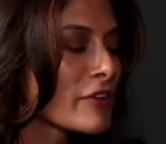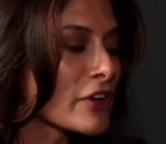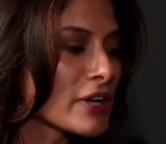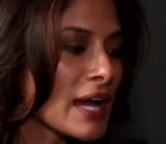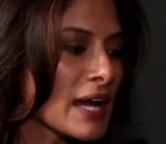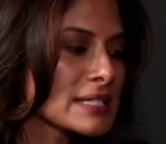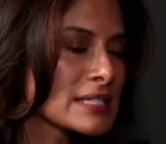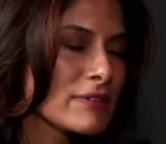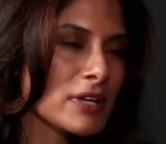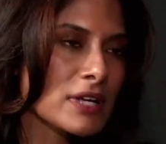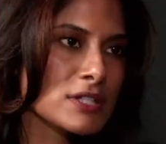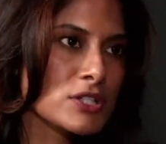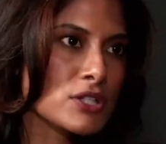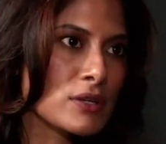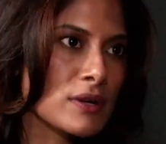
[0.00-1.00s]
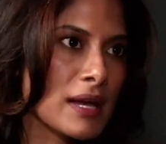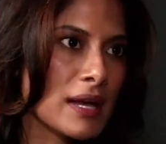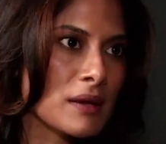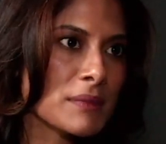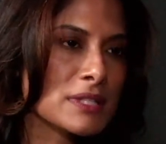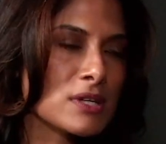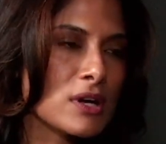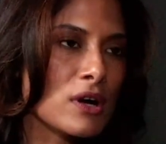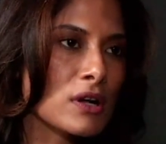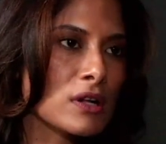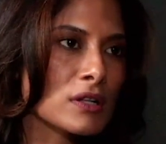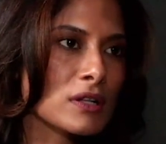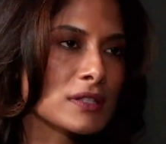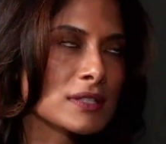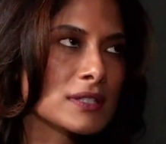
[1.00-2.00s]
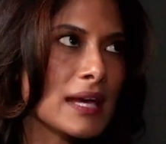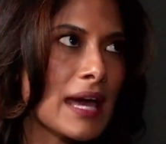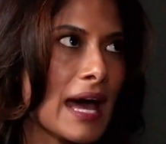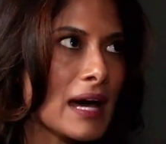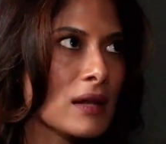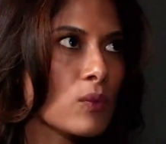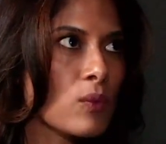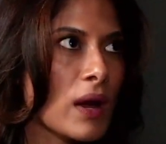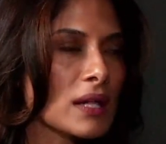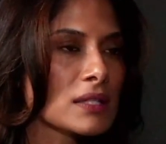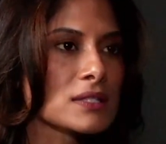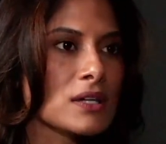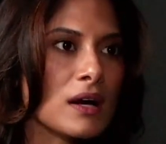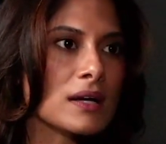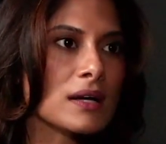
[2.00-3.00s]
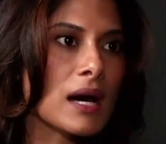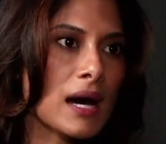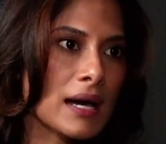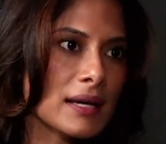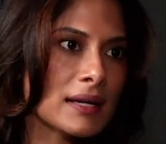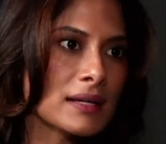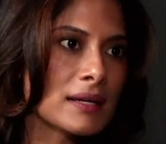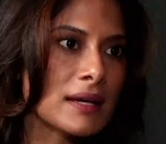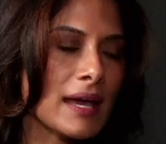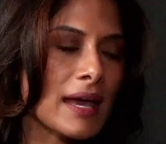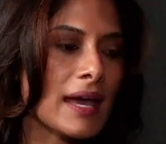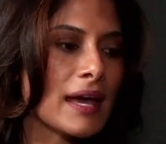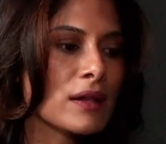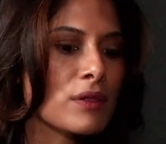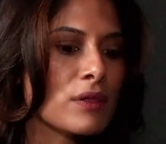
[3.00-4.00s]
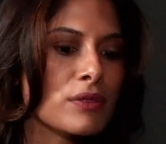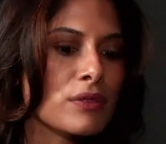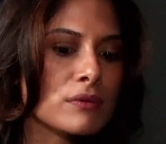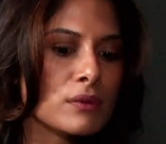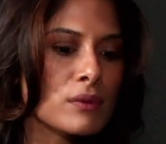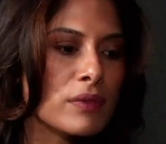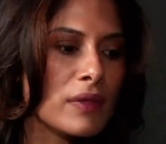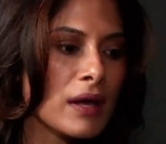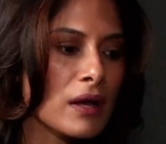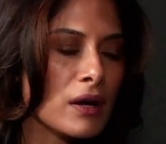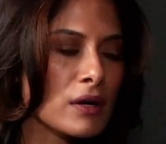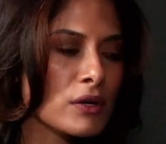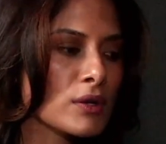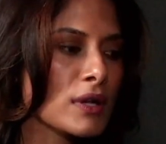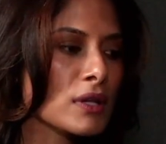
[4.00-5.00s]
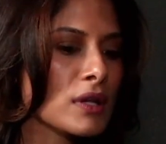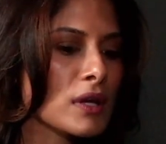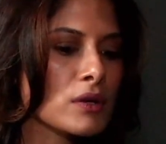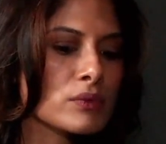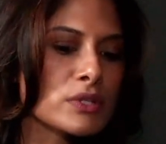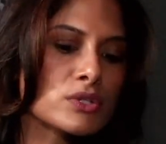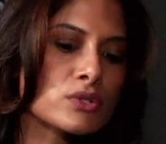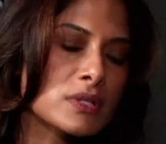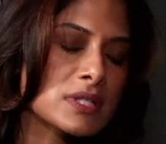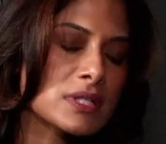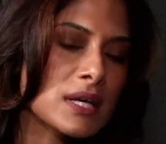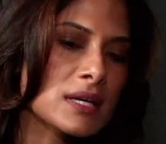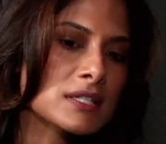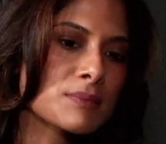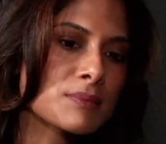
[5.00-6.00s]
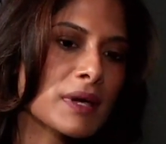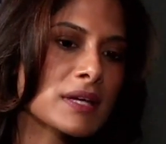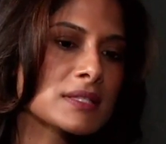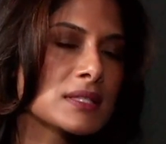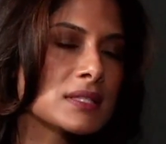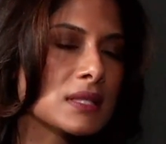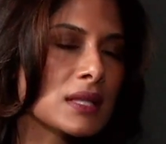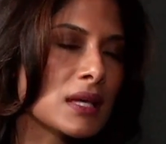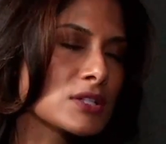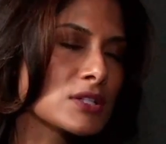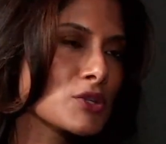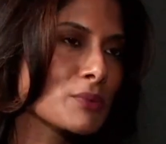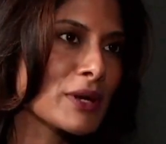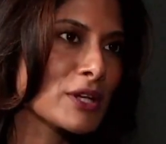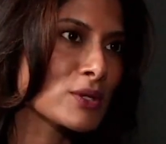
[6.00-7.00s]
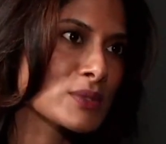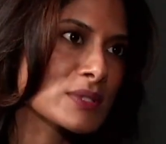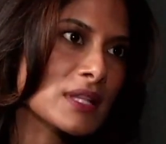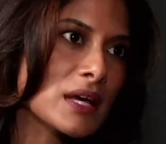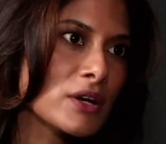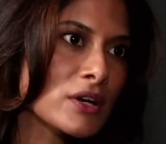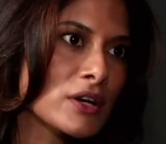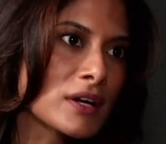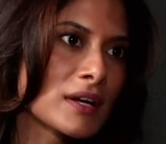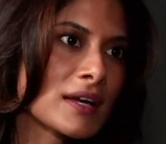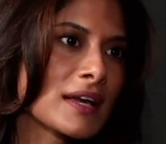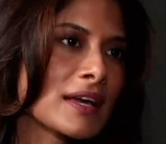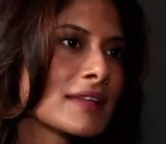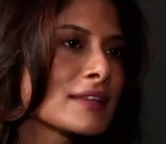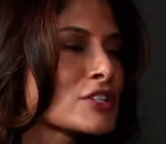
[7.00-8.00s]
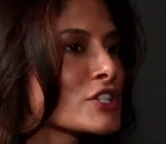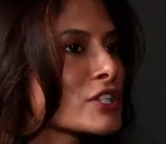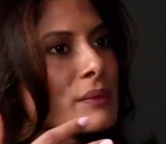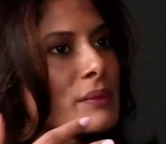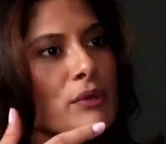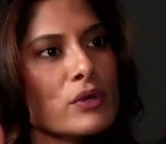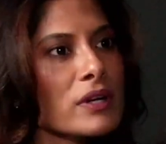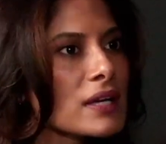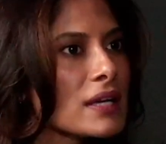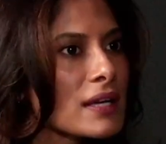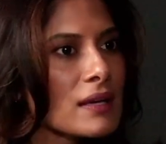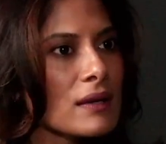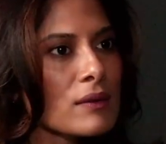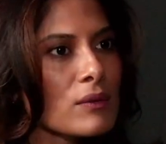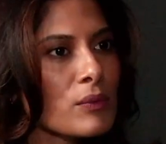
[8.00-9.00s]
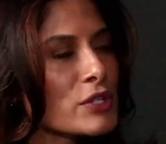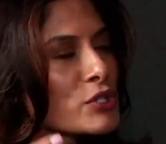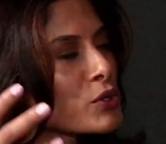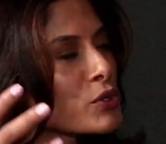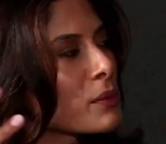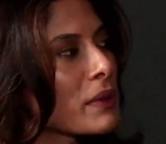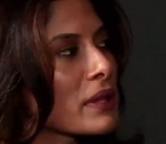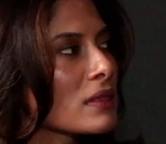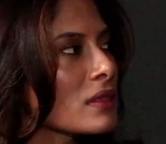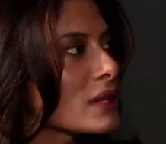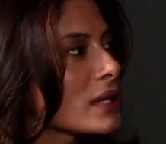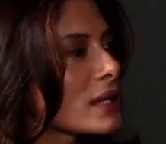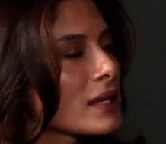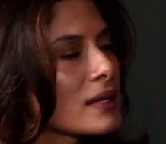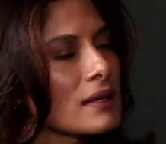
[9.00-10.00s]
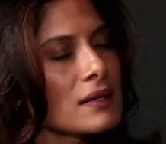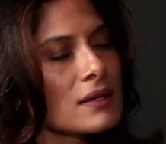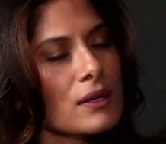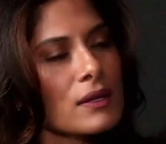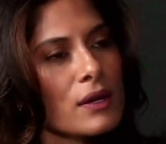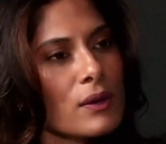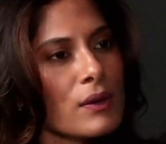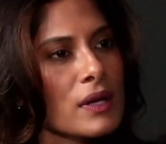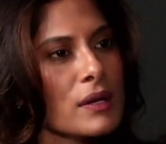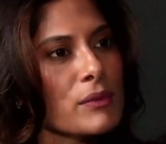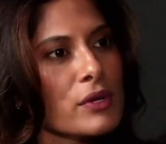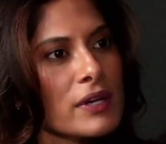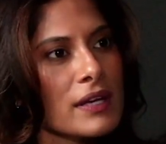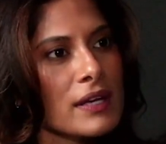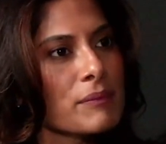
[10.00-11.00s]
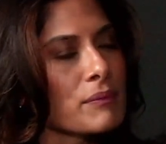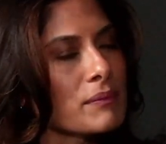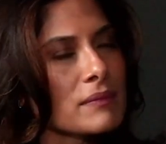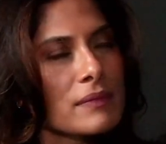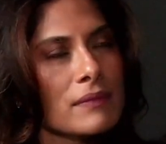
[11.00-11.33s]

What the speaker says: very active on Instagram. It's called @well.guide. And through there, you get a lot of resources because it's linked to my newsletter. There's a community. We do a monthly, community